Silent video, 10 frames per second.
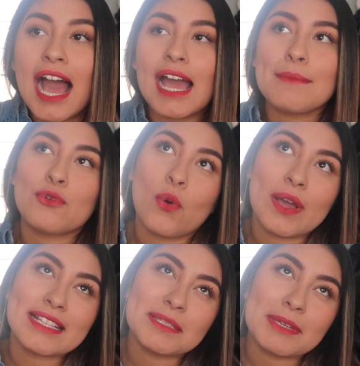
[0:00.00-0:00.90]
I'm
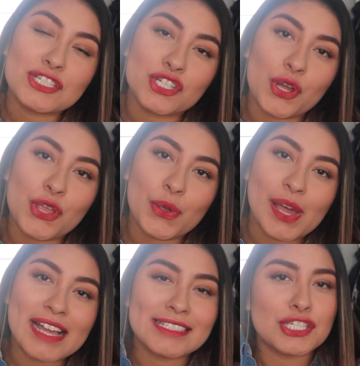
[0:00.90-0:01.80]
going to be showing you
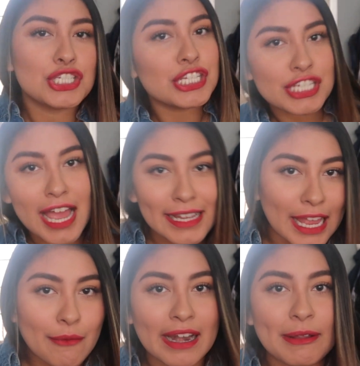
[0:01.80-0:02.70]
guys a chit chat,
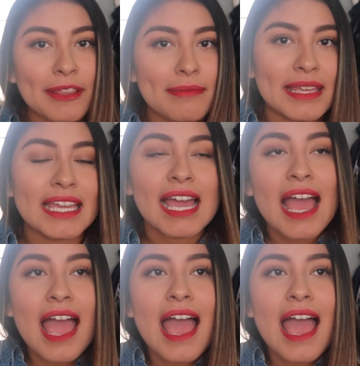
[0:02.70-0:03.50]
get ready with me,